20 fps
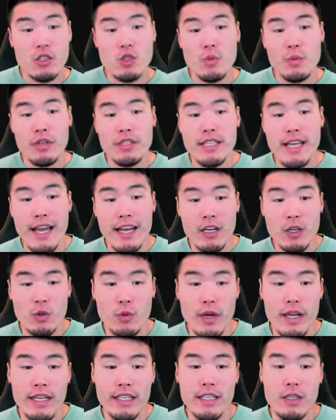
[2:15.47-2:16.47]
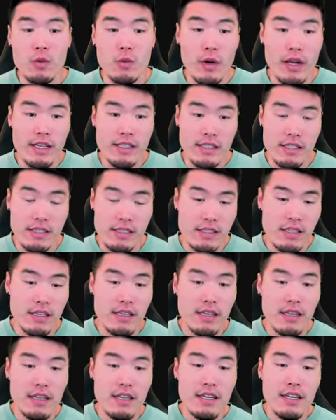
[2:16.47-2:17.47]
super attack greatly raises
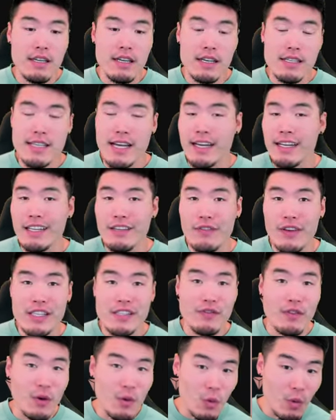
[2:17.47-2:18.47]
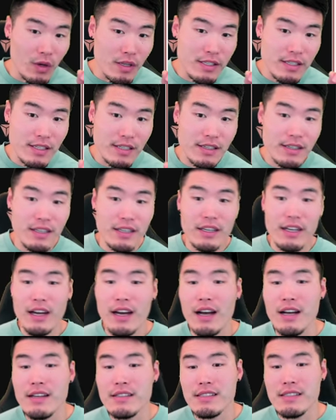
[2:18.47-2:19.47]
attack defense for one turn
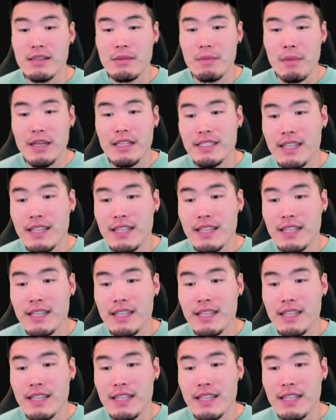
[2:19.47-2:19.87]
causes immense